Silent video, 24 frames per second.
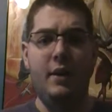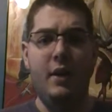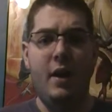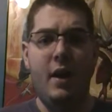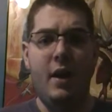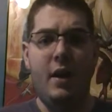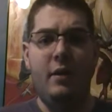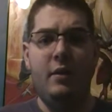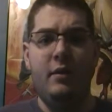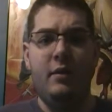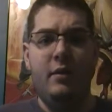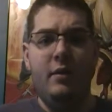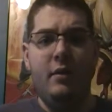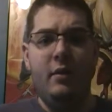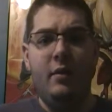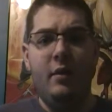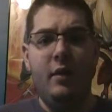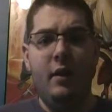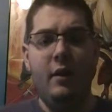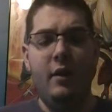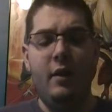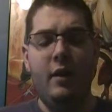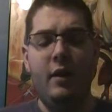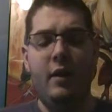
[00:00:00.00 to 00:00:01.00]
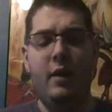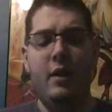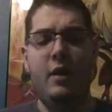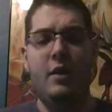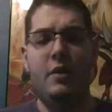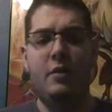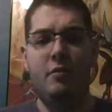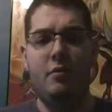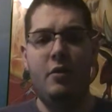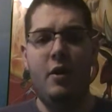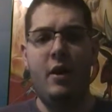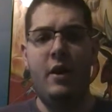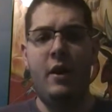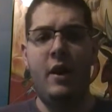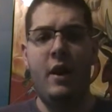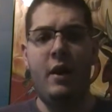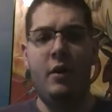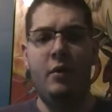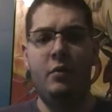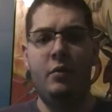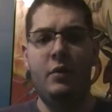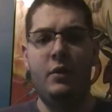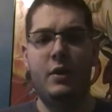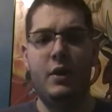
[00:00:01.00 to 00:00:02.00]
in the end. I think he is right
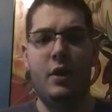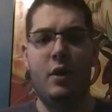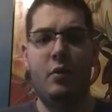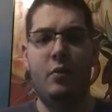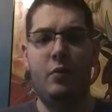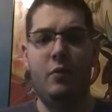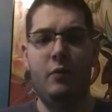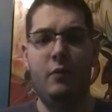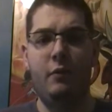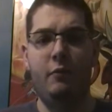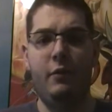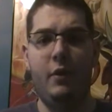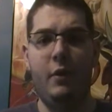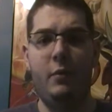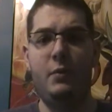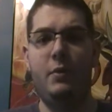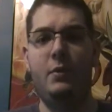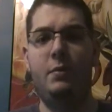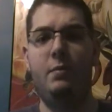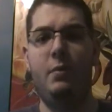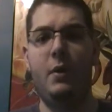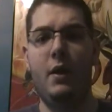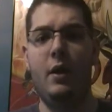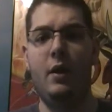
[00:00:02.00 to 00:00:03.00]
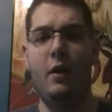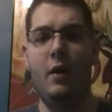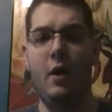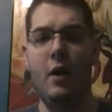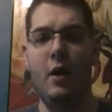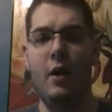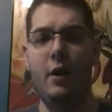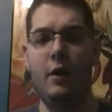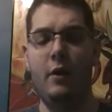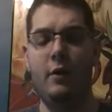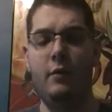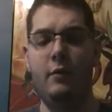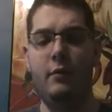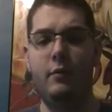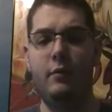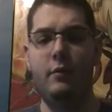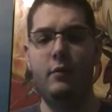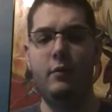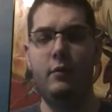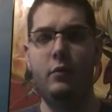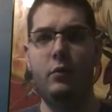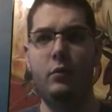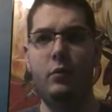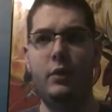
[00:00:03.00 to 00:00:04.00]
now. So, what's
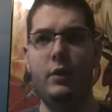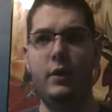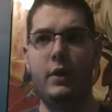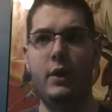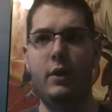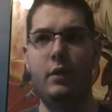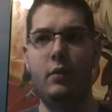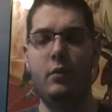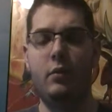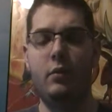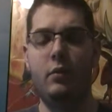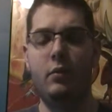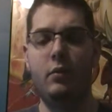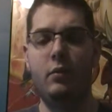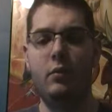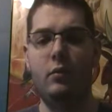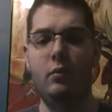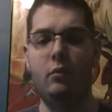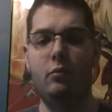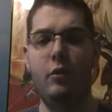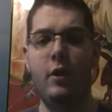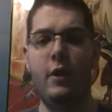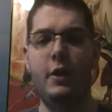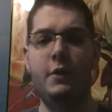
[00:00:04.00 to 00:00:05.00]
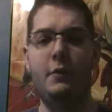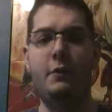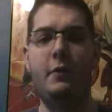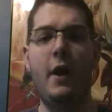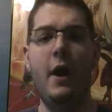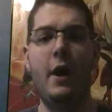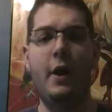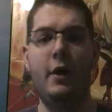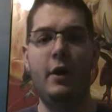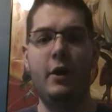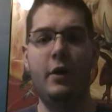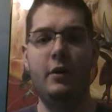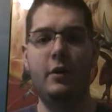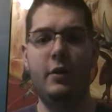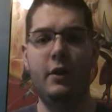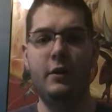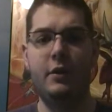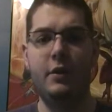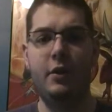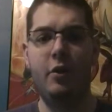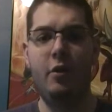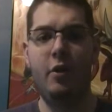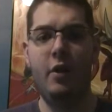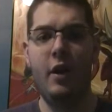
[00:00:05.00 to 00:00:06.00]
it? Ragefire
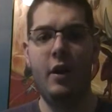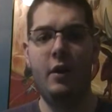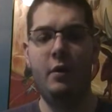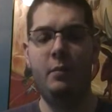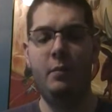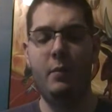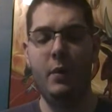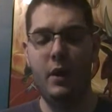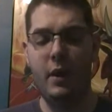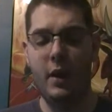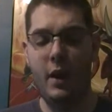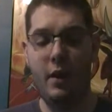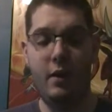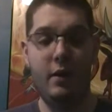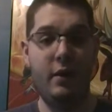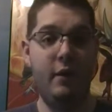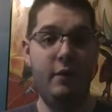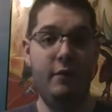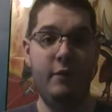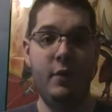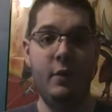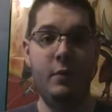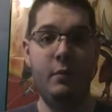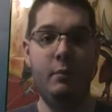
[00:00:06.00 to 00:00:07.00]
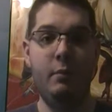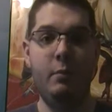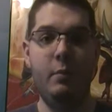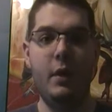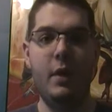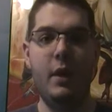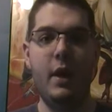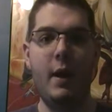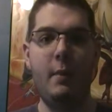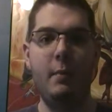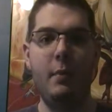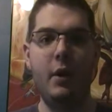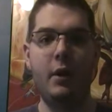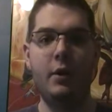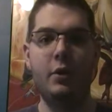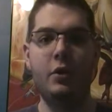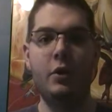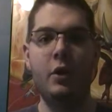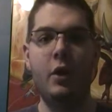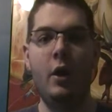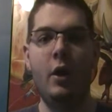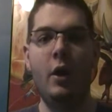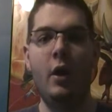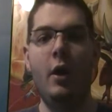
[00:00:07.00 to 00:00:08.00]
Tatsurion might not even be that
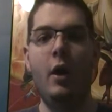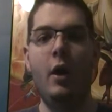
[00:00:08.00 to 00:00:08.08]
much.